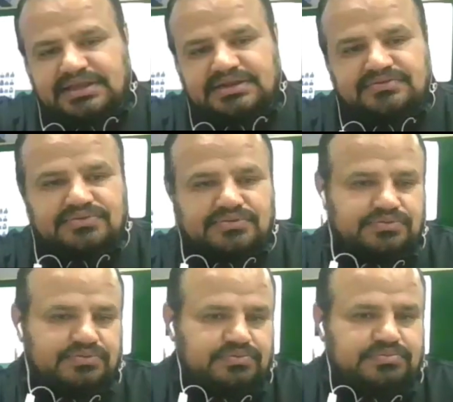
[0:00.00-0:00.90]
layer is
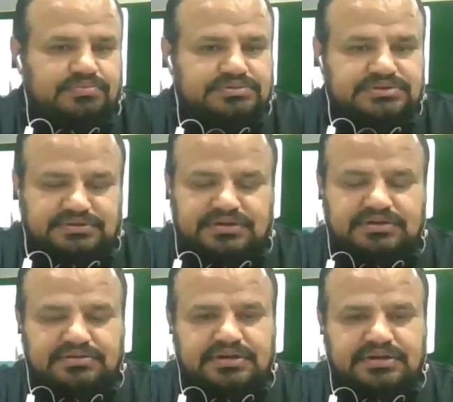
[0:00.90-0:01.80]
to
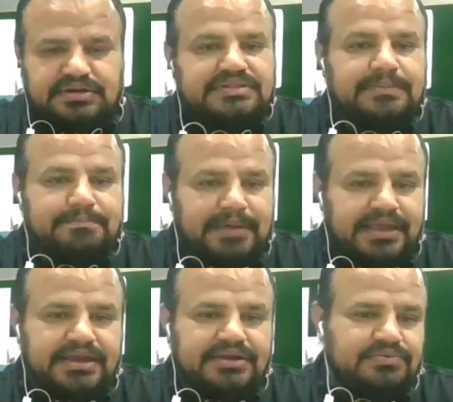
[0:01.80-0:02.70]
deliver the
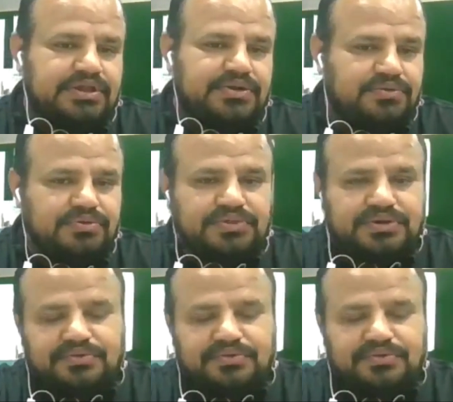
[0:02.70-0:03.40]
packet to the node